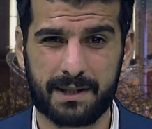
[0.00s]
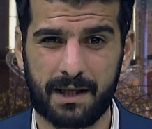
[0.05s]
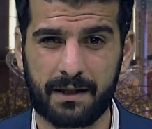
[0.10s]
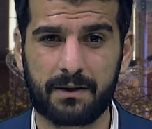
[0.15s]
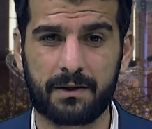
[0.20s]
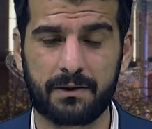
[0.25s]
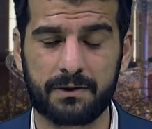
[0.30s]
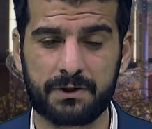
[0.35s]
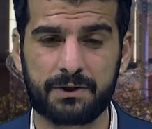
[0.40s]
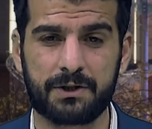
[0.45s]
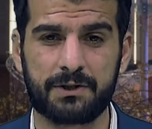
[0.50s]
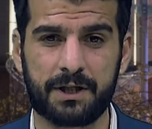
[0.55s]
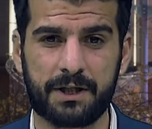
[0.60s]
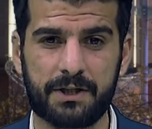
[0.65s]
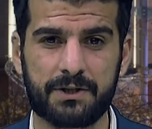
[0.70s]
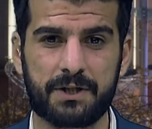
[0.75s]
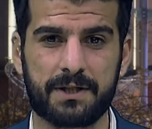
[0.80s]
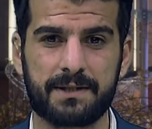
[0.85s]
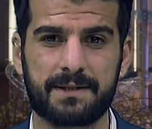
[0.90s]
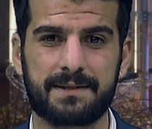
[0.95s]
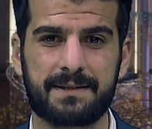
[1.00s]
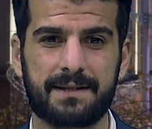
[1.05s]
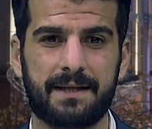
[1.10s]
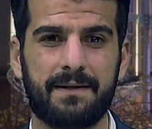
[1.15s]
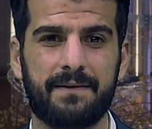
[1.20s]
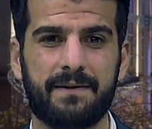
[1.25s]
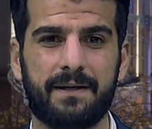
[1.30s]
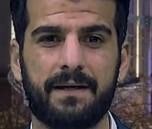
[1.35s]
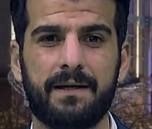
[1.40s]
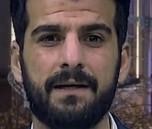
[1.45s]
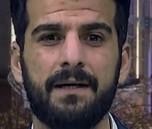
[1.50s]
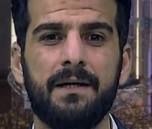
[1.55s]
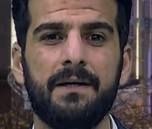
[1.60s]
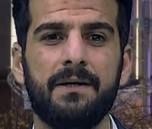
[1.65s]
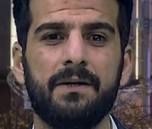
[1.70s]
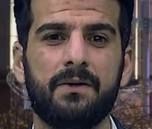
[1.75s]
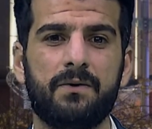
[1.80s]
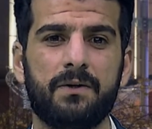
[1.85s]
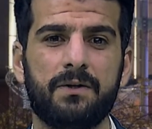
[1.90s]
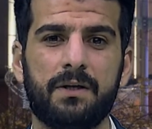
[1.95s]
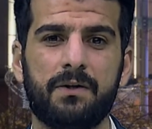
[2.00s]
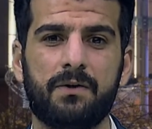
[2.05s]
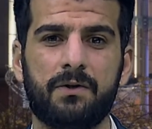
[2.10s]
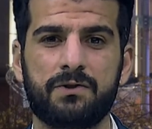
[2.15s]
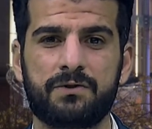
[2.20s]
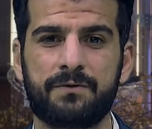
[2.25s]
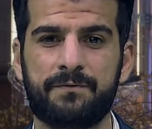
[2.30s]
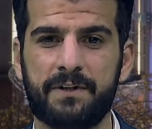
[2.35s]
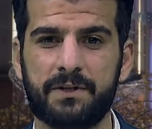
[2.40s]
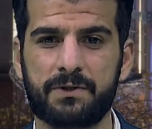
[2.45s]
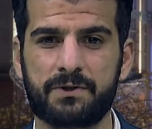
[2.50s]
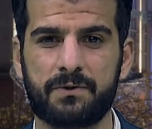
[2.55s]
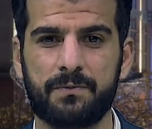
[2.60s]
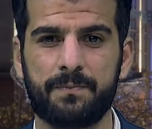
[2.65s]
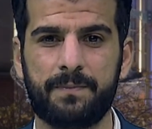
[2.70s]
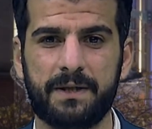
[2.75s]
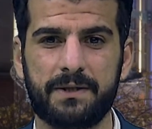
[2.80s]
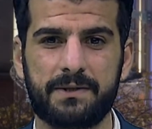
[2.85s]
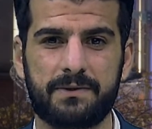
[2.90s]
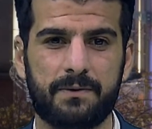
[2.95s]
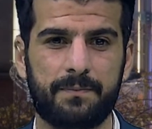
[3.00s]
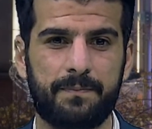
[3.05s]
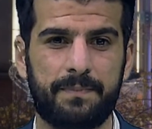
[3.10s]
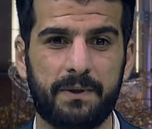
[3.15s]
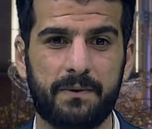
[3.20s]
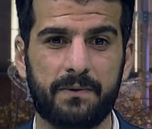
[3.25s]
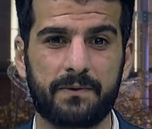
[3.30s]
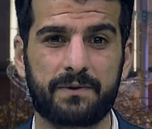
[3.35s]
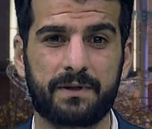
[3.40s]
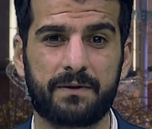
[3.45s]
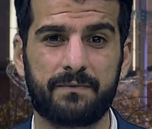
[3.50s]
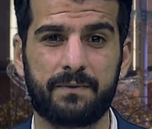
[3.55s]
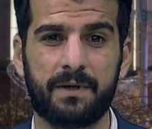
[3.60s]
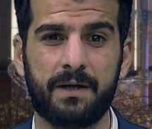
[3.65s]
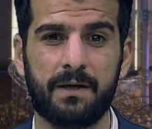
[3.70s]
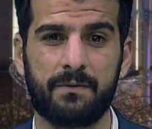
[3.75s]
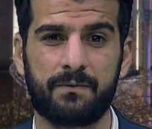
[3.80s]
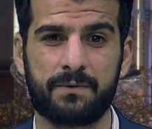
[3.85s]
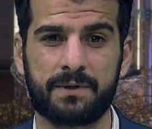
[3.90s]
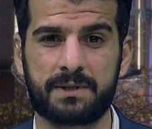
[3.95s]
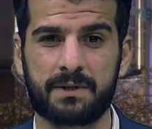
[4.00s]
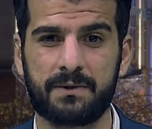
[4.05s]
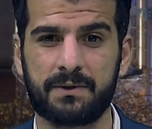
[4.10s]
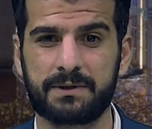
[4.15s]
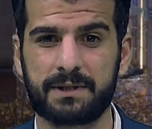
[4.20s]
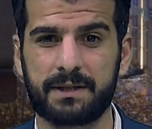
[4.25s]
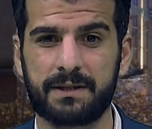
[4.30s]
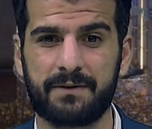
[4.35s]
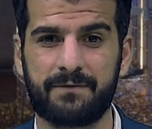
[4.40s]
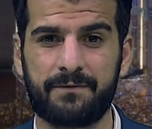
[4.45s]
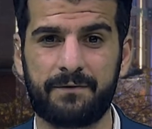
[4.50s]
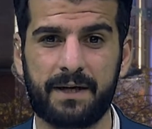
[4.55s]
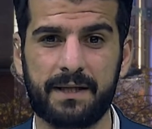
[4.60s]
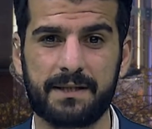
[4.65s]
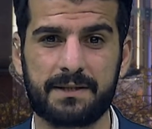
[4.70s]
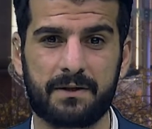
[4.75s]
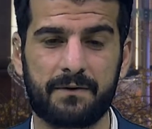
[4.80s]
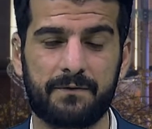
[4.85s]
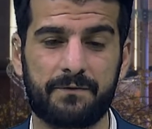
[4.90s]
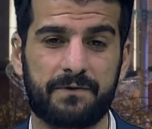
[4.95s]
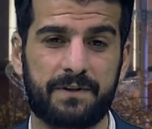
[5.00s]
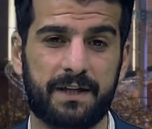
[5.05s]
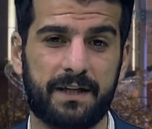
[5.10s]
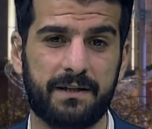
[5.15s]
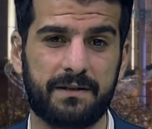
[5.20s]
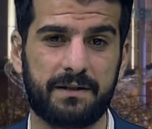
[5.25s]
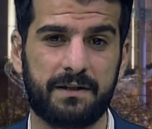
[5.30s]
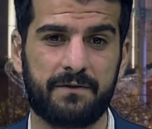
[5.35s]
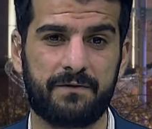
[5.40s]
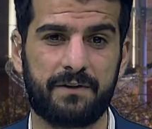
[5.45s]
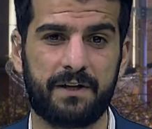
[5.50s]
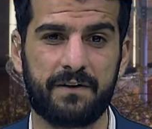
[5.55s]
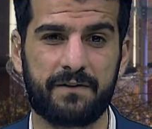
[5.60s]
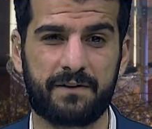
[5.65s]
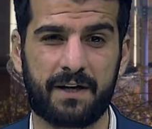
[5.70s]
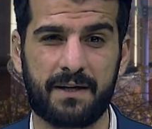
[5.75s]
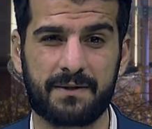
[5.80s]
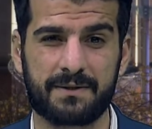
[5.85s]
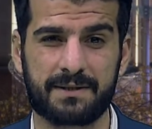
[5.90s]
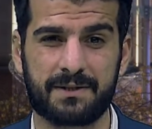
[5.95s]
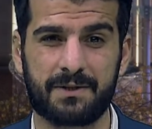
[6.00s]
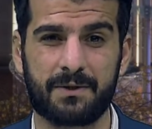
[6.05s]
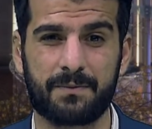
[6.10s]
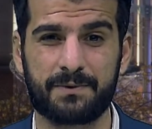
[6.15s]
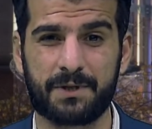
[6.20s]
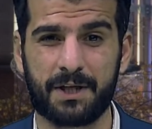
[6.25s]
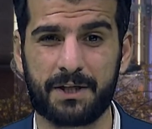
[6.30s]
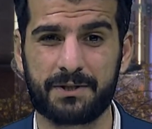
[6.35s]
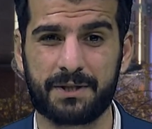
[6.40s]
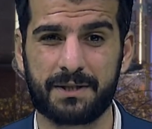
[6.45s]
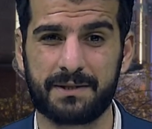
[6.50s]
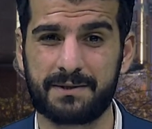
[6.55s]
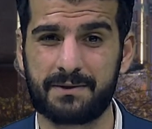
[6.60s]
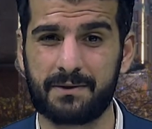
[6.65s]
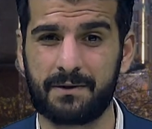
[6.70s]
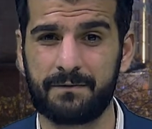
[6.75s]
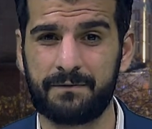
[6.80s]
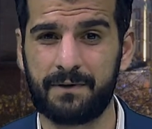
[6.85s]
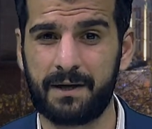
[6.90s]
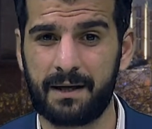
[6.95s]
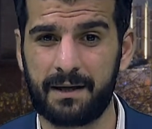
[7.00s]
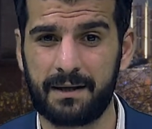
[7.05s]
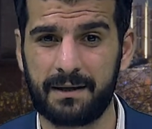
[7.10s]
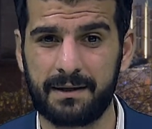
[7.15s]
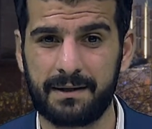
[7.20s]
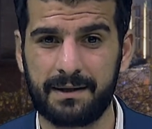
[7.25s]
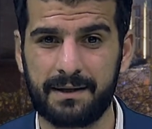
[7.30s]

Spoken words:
contradictions in their controversial bid to build the resort in the face of 33,000 objections so far.